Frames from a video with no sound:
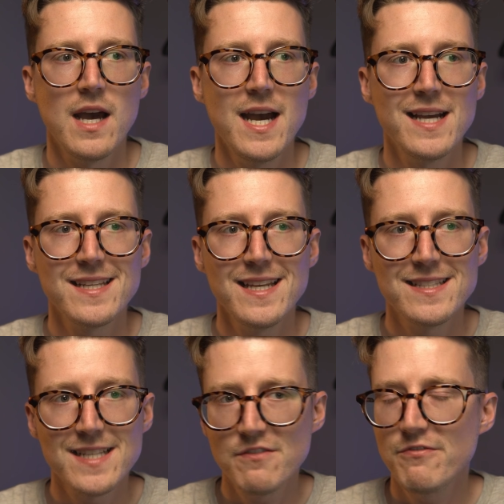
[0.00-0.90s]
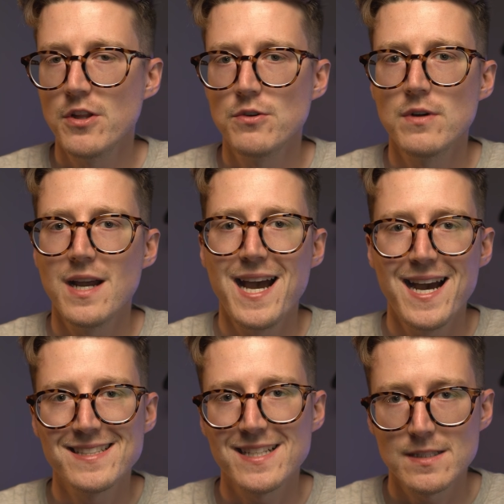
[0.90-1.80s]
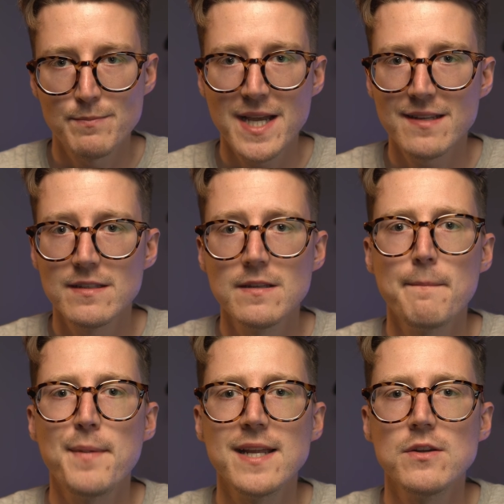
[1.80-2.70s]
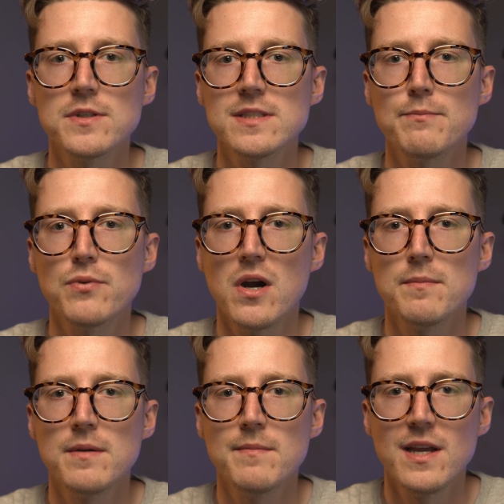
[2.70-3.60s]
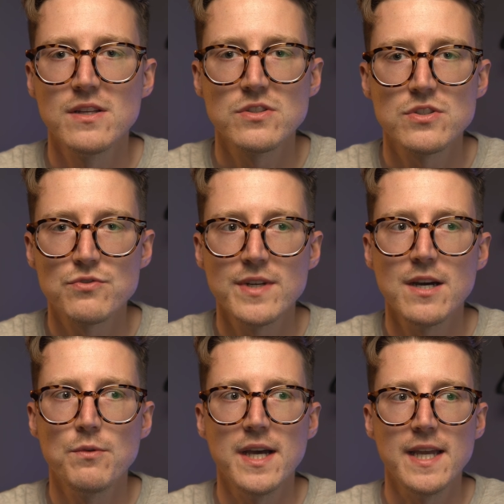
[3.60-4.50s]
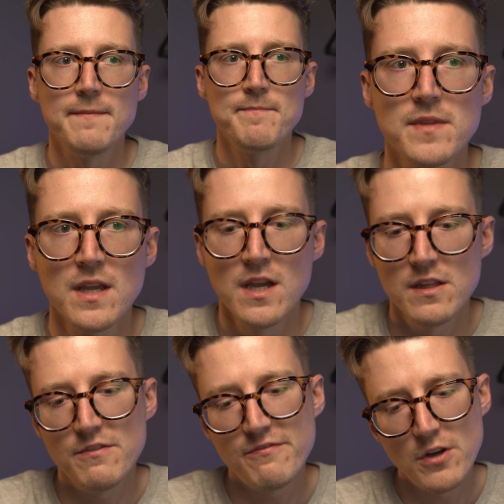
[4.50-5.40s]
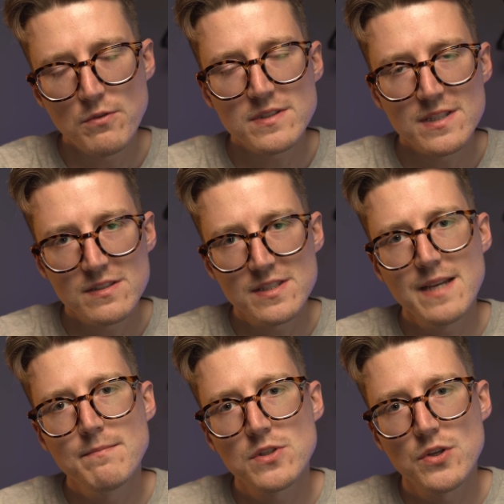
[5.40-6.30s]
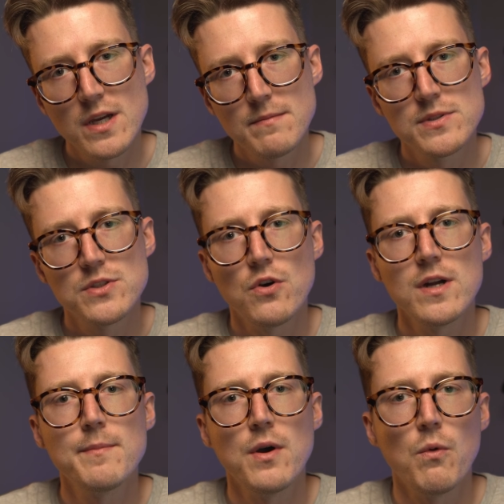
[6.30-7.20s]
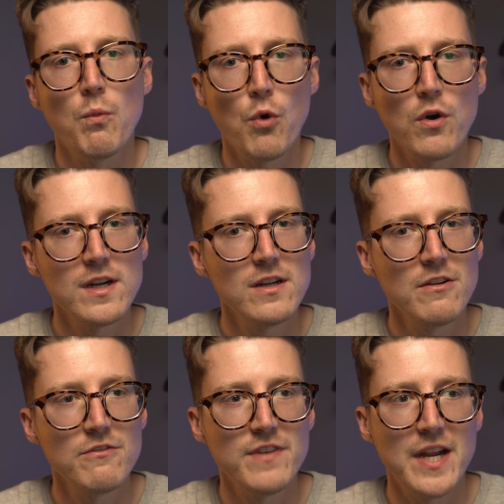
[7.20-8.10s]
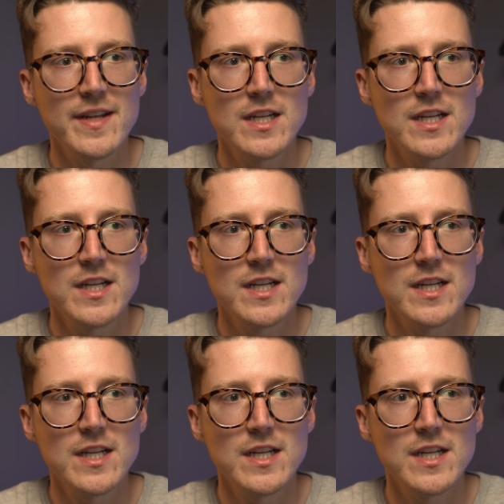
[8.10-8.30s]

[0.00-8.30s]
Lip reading: And it did float as expected, but I noticed a problem straight away. The floats seemed to absorb water very